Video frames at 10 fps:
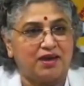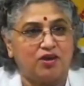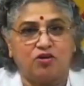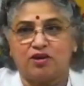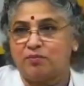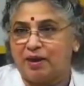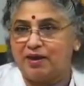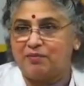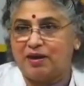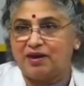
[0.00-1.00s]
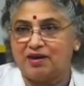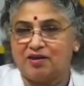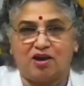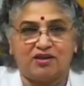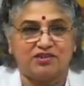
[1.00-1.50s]
You know, in many medical
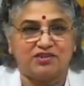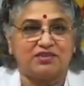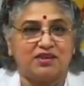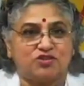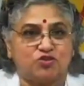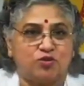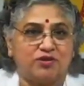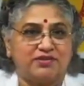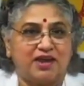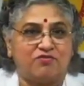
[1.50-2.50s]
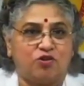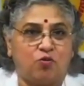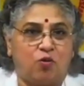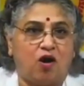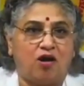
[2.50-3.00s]
colleges, the students have to
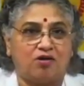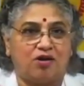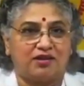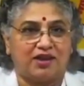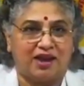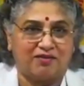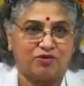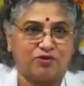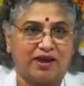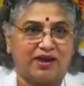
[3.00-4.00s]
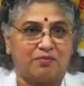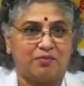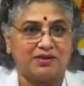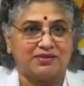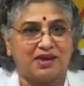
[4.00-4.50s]
walk or they have to take a
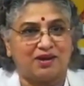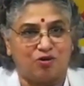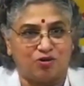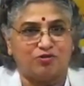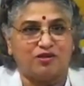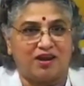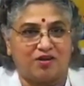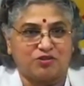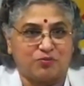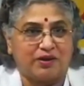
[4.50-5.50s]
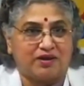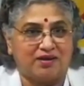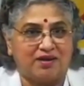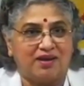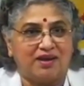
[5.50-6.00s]
bus and go to their hospital.
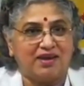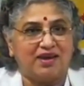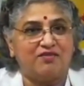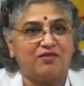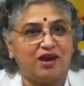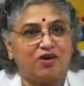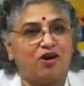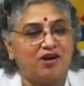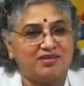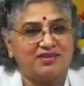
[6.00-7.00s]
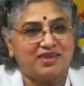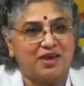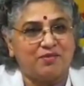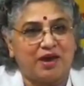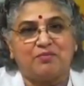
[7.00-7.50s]
Here we are all in the
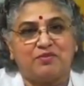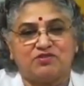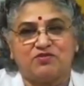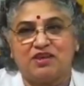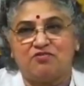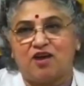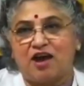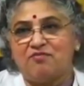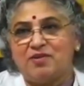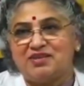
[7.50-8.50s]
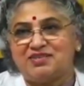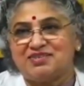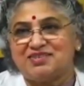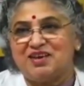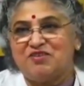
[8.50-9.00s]
same campus. Within 5 minutes
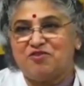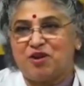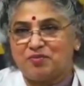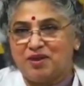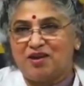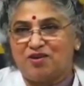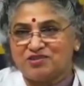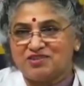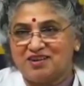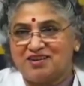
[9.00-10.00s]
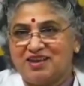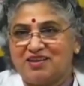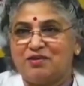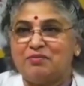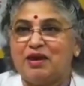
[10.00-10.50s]
from their hostel, they
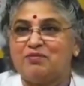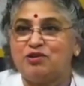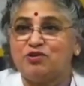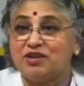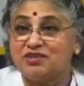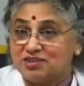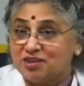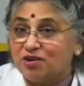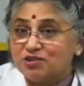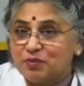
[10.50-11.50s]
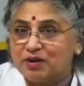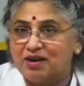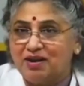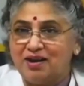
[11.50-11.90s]
will be able to reach the hospital.